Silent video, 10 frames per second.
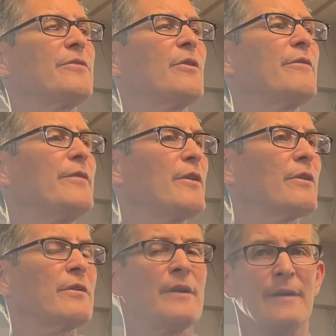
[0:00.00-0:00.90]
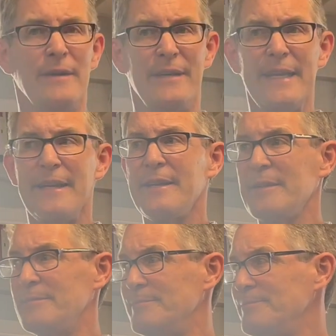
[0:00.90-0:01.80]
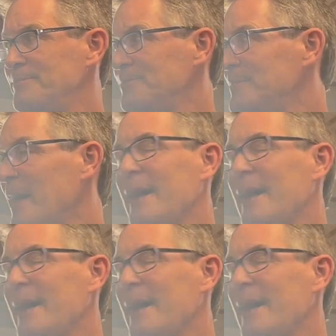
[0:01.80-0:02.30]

So if you're needing a